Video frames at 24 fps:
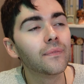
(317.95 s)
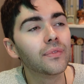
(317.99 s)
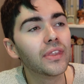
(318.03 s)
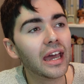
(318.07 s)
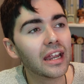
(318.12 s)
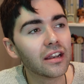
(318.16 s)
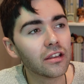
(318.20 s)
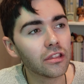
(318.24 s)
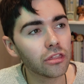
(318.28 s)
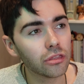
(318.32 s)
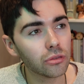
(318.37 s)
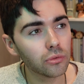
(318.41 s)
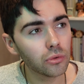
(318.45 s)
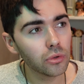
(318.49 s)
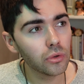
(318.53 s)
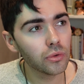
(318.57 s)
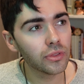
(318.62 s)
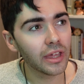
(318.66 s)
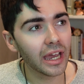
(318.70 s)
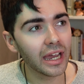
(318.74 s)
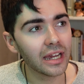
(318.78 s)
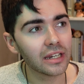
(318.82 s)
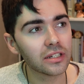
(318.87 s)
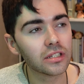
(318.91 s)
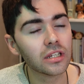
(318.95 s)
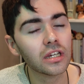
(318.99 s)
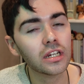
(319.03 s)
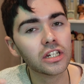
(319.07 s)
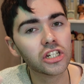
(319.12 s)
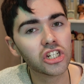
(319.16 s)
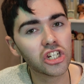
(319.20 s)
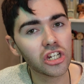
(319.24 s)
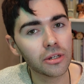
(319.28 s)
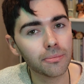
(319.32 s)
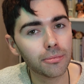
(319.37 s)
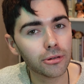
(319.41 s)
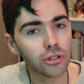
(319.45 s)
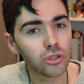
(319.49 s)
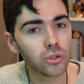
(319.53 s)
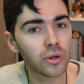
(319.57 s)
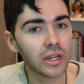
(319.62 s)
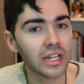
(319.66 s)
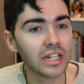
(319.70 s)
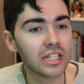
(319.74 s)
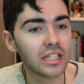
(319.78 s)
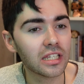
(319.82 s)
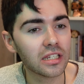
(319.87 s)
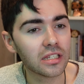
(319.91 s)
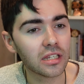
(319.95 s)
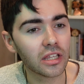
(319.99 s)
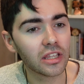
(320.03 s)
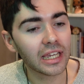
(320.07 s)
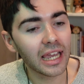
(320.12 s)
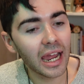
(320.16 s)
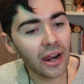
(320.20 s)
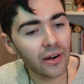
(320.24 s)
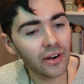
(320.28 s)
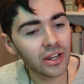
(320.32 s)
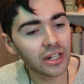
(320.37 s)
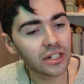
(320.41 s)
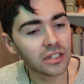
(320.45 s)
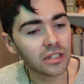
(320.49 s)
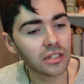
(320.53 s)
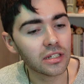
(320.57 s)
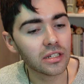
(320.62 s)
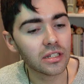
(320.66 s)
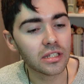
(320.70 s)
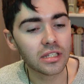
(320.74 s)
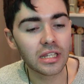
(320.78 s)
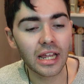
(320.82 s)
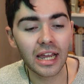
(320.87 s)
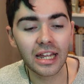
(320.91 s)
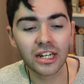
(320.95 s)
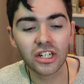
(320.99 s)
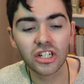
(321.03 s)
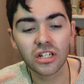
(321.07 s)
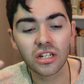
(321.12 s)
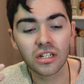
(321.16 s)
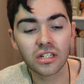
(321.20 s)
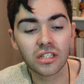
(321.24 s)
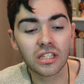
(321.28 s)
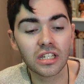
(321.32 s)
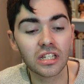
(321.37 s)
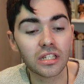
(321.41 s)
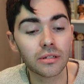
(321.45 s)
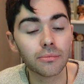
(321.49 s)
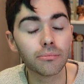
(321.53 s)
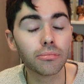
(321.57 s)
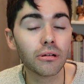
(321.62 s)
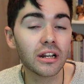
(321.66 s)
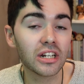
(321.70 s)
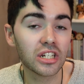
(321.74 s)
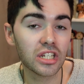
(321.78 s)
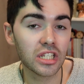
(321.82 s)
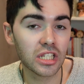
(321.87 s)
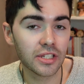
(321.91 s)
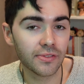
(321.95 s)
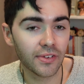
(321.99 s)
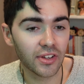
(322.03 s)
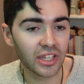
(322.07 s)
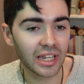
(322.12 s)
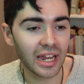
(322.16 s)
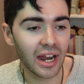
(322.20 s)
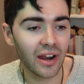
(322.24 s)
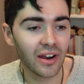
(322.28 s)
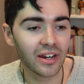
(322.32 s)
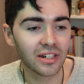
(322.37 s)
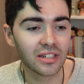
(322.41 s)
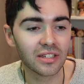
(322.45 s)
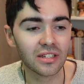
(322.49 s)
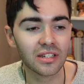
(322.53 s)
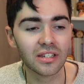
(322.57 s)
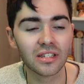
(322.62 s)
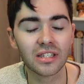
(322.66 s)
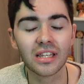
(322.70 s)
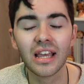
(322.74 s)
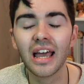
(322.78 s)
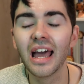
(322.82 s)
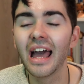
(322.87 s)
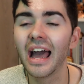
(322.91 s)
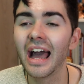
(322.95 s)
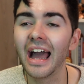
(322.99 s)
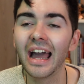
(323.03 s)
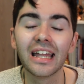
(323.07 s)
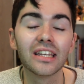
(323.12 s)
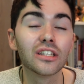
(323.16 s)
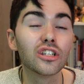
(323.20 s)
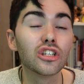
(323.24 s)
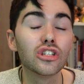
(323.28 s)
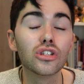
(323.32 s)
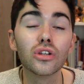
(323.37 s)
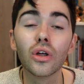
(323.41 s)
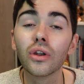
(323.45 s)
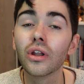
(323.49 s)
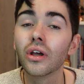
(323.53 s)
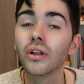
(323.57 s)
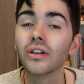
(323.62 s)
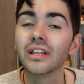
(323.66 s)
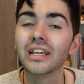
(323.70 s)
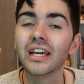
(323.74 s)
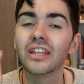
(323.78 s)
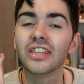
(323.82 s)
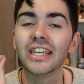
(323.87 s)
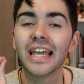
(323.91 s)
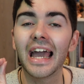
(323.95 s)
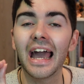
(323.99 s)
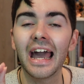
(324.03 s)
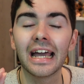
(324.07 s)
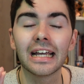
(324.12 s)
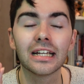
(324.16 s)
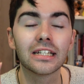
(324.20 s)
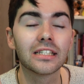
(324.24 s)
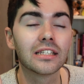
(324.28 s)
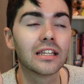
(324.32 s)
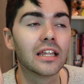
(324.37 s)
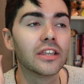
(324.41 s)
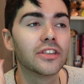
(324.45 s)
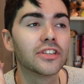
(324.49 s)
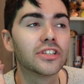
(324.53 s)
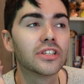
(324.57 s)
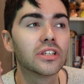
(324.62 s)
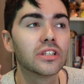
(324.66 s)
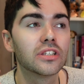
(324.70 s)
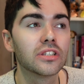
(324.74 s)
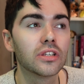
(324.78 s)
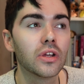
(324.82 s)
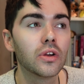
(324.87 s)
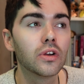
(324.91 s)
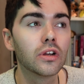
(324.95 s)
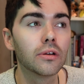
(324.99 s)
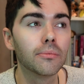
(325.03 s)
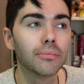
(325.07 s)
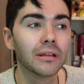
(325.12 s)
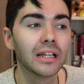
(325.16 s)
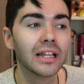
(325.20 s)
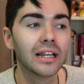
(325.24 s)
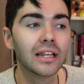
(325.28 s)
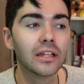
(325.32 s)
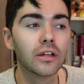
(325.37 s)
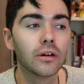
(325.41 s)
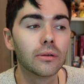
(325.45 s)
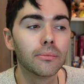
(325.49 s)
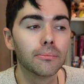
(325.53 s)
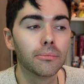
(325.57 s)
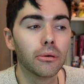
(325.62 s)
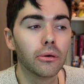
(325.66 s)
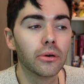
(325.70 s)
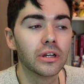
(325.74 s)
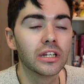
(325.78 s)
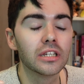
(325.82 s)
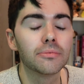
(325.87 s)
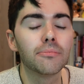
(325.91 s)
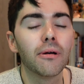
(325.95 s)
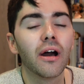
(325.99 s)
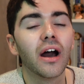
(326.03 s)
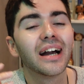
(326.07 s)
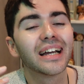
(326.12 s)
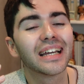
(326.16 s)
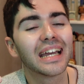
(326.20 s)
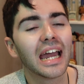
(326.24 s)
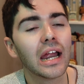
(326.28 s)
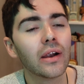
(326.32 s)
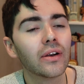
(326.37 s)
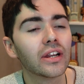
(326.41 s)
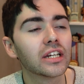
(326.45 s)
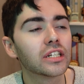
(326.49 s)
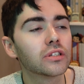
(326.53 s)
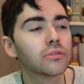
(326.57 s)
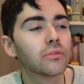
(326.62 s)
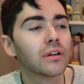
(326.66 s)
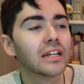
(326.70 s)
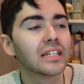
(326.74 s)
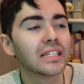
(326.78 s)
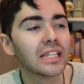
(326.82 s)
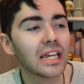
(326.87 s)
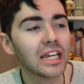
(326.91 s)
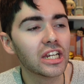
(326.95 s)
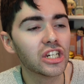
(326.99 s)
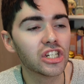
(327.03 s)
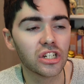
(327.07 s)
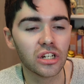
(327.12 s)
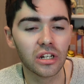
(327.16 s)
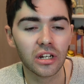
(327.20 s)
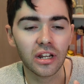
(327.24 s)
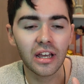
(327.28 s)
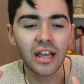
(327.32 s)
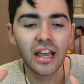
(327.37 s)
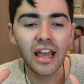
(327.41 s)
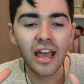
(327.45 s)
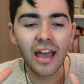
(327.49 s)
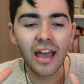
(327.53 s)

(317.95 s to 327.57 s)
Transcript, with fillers: And through that, she portrays these other characters, and she does these impressions of other characters. And not only are the accents so completely on point, but her characterization,